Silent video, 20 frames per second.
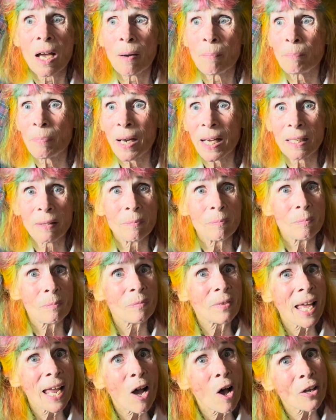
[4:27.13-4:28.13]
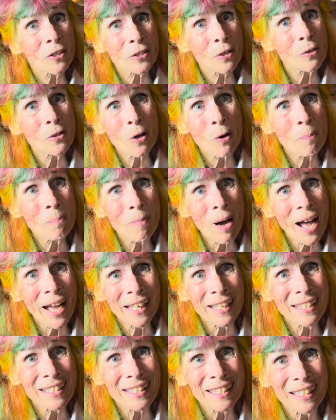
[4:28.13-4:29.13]
But they also don't
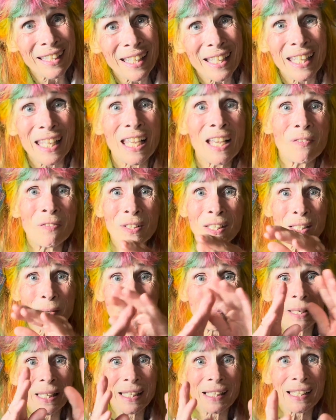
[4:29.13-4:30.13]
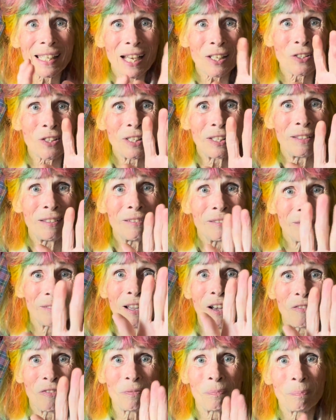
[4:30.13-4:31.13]
mind if it's a big section
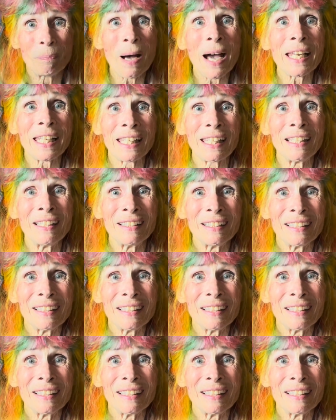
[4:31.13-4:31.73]
of putty